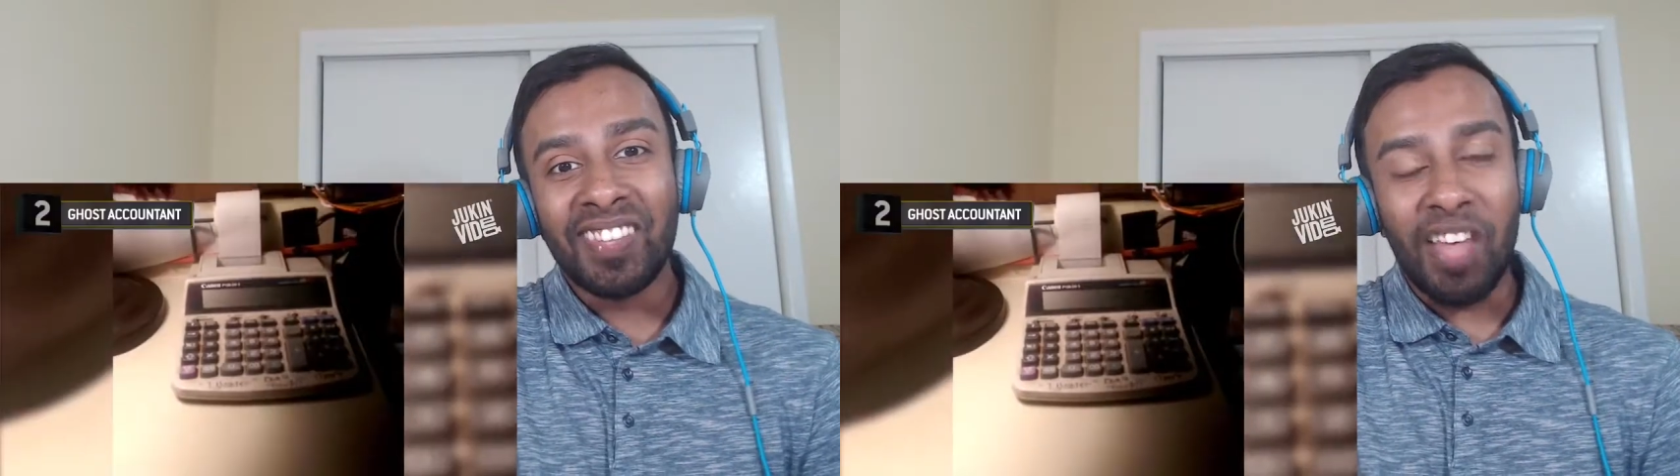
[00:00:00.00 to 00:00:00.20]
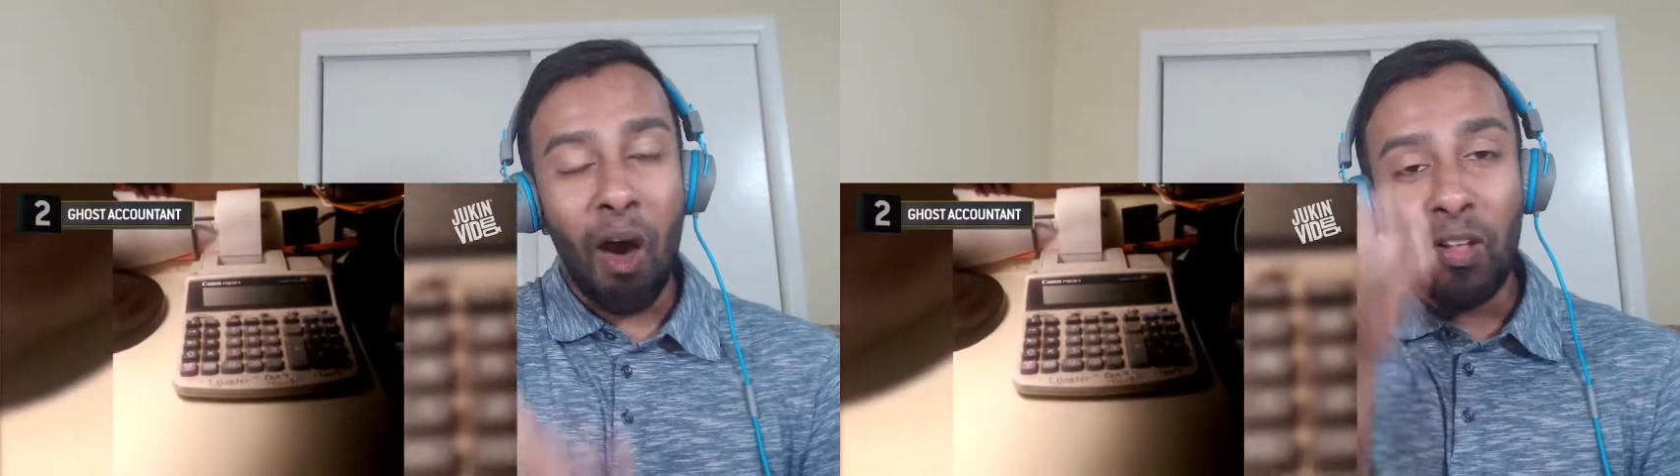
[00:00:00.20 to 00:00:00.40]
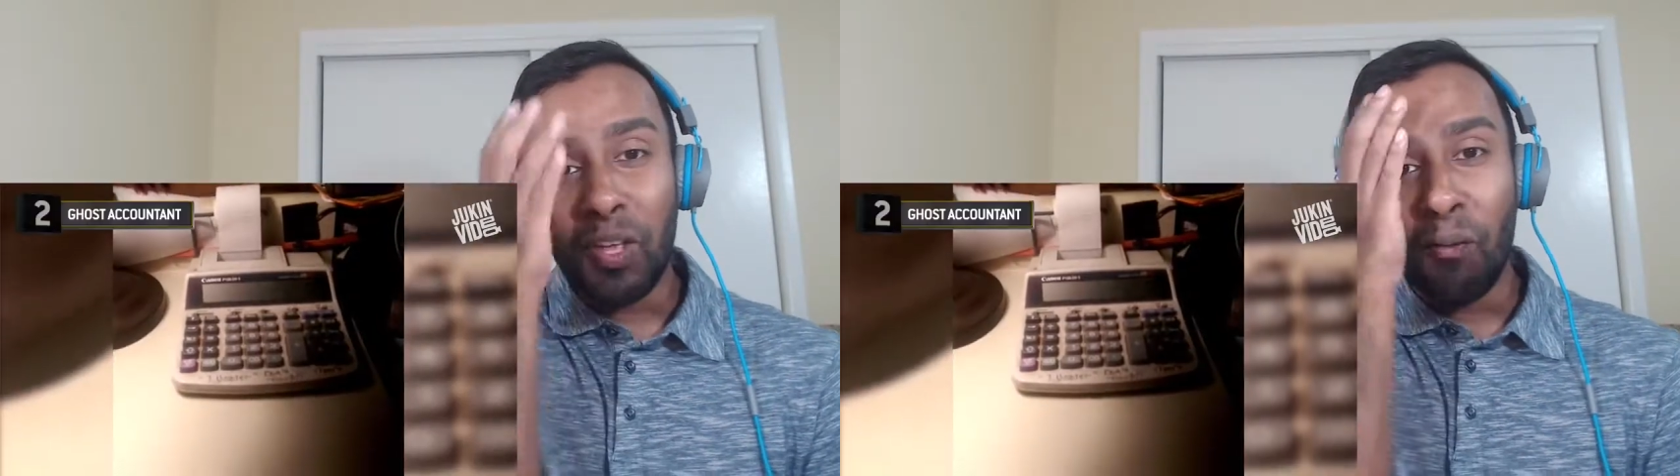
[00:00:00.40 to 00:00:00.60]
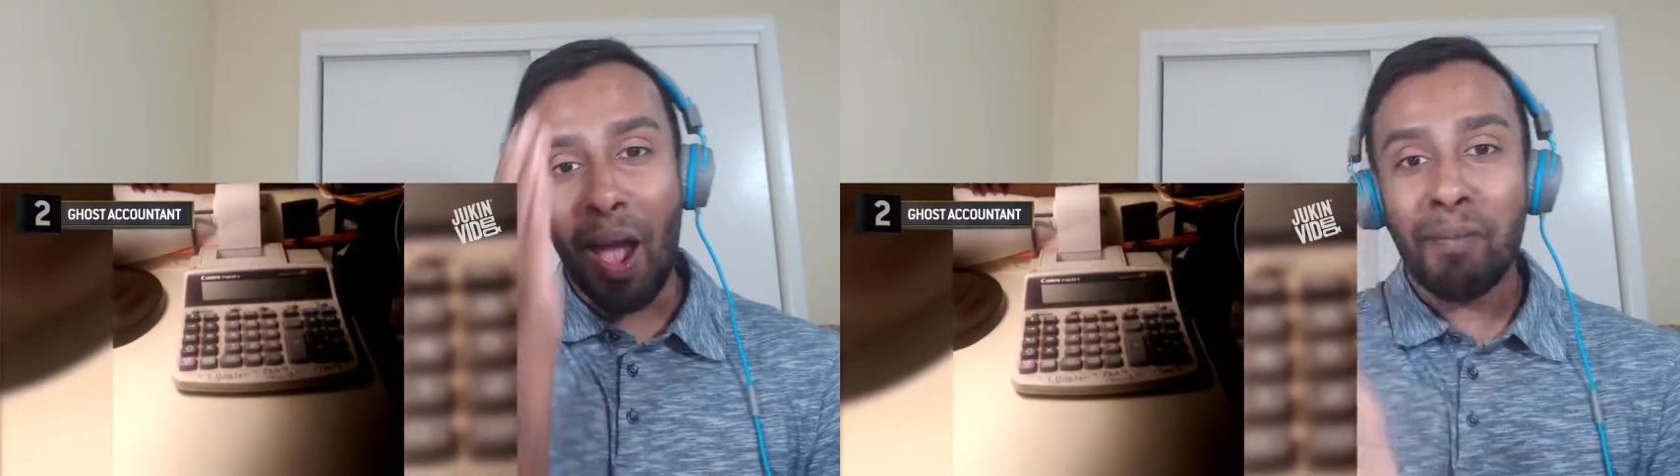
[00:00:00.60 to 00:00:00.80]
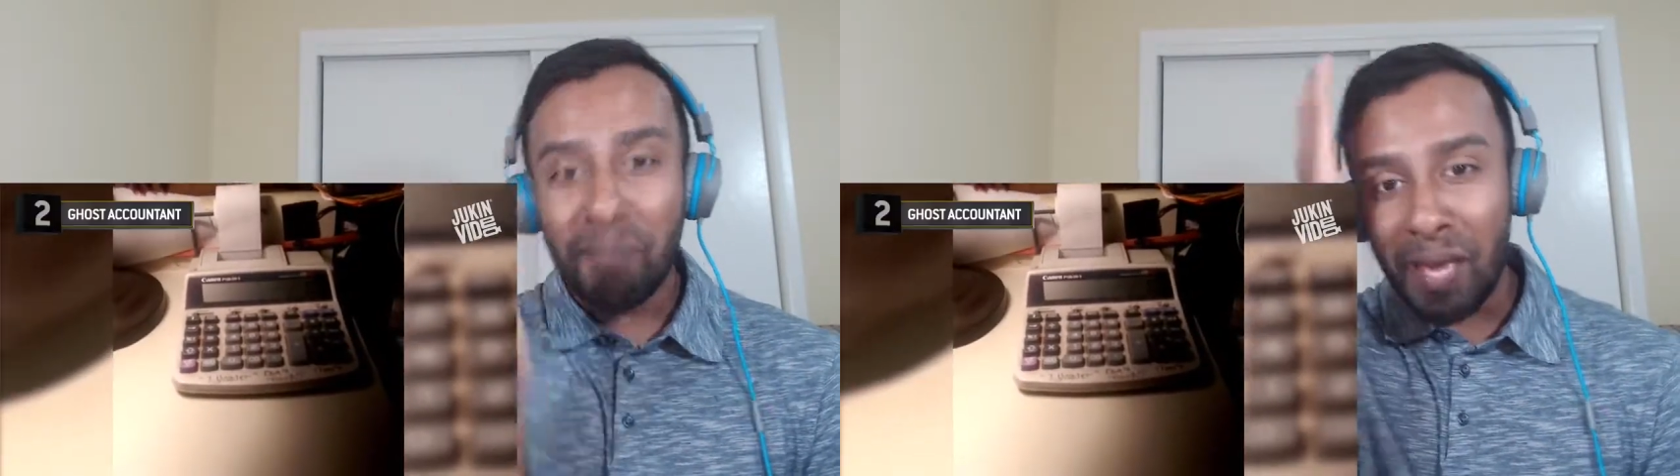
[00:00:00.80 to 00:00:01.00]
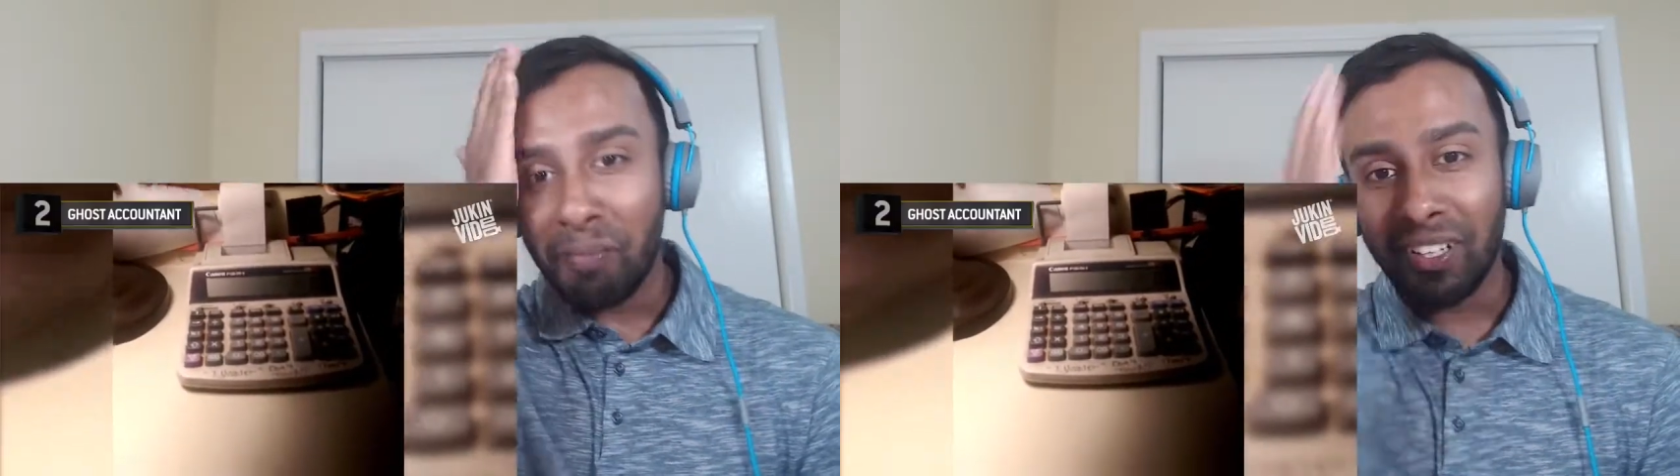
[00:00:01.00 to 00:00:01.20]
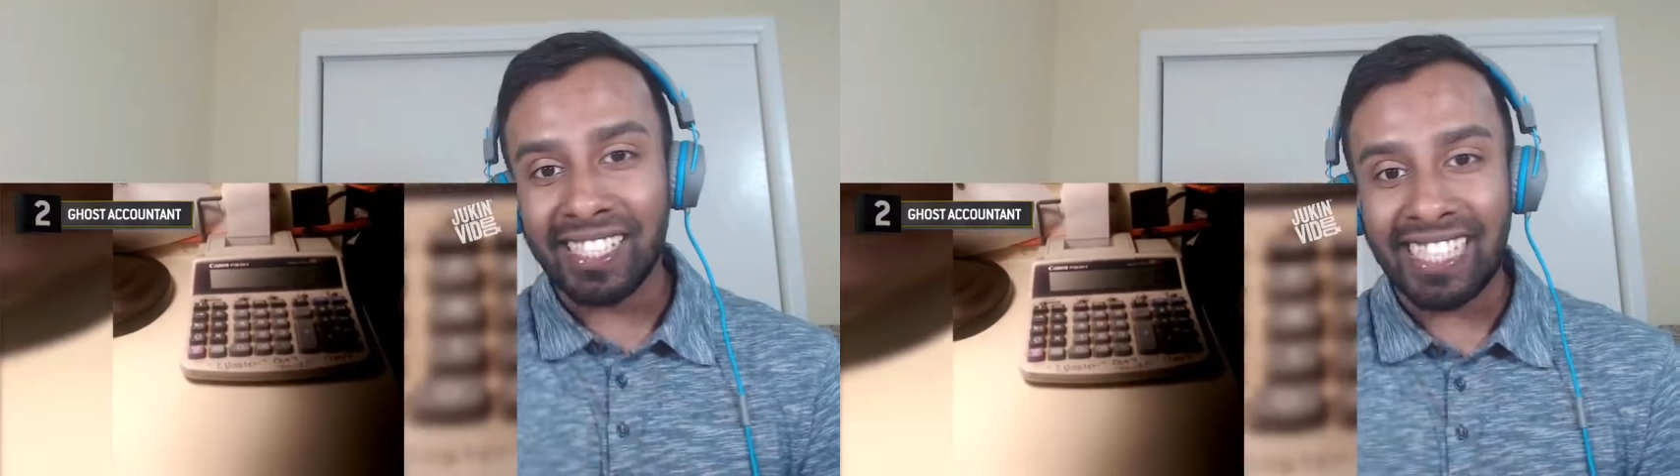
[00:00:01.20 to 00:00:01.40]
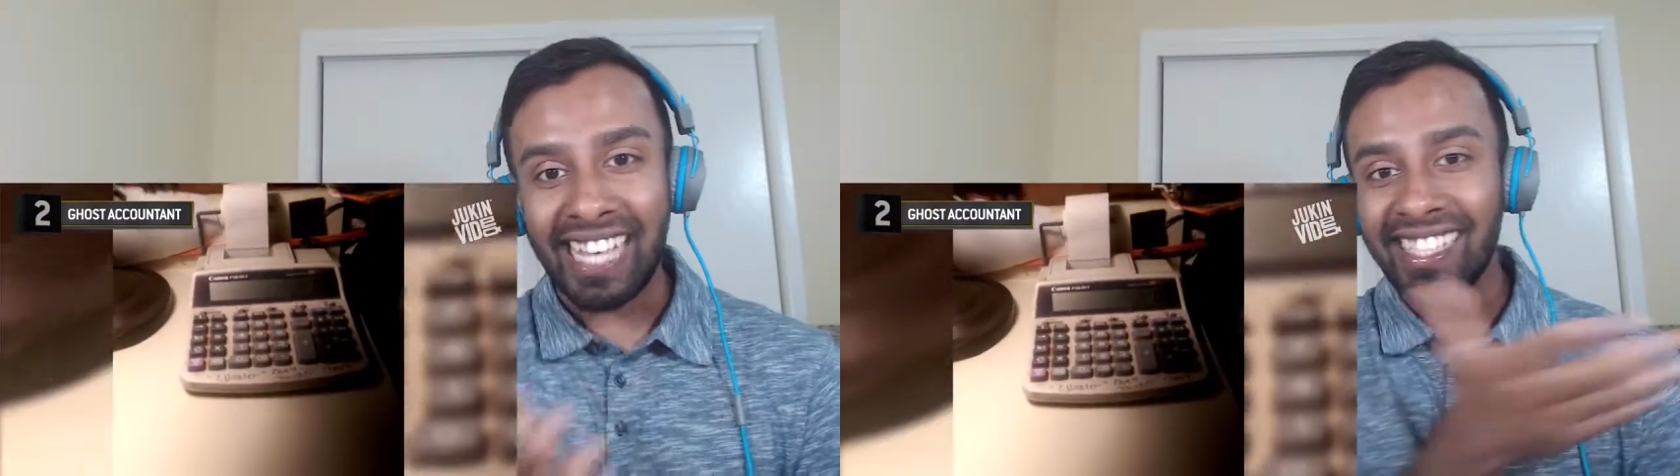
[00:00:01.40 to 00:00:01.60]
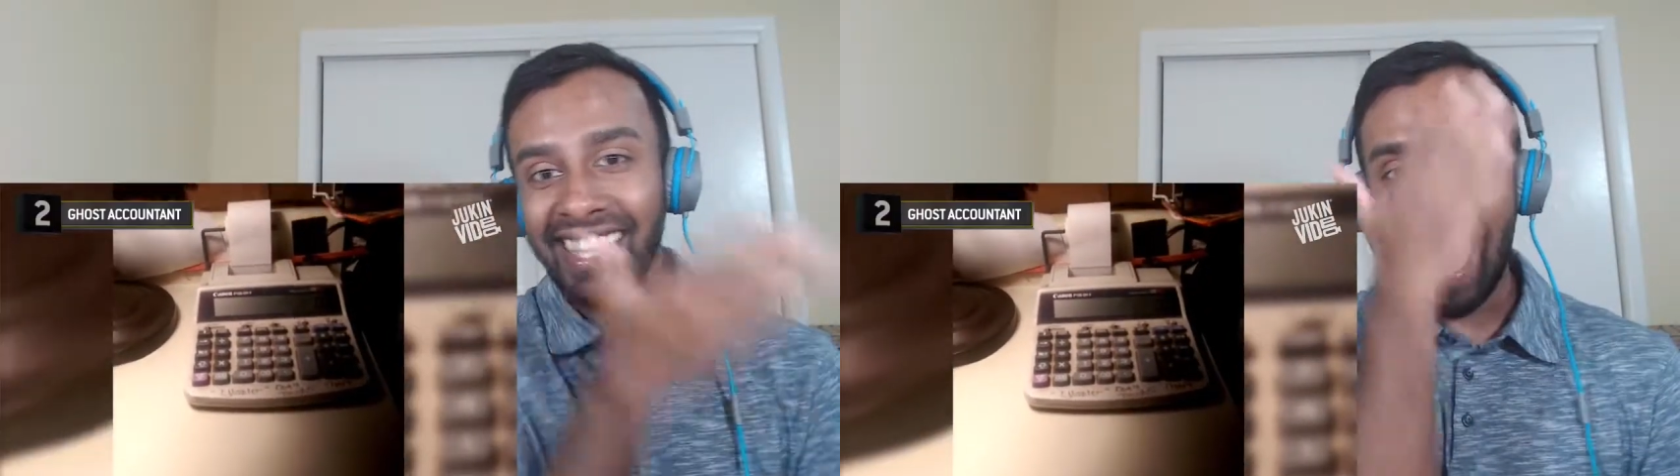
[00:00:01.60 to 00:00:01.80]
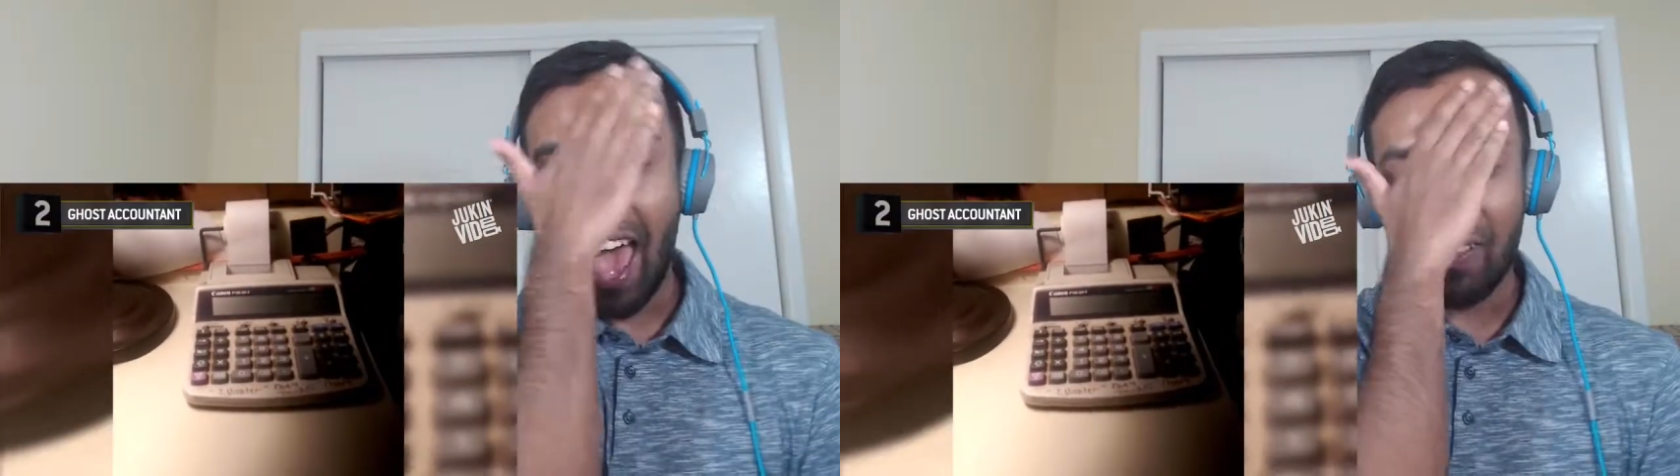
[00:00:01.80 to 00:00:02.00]
Only white people stays in
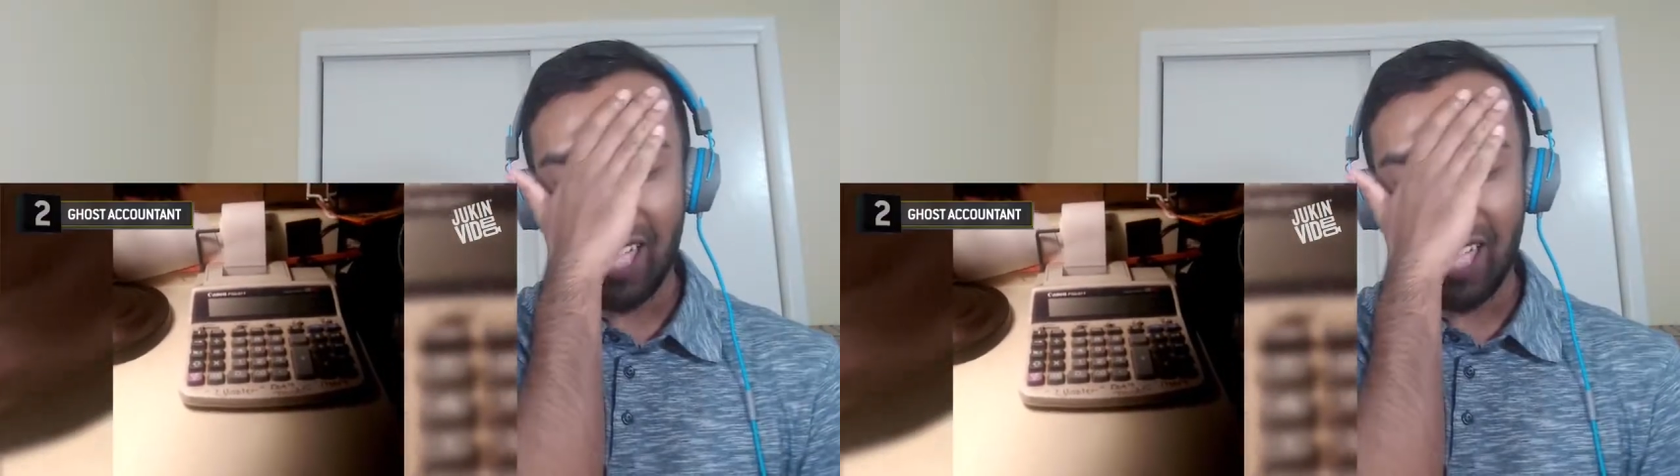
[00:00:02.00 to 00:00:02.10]
the house.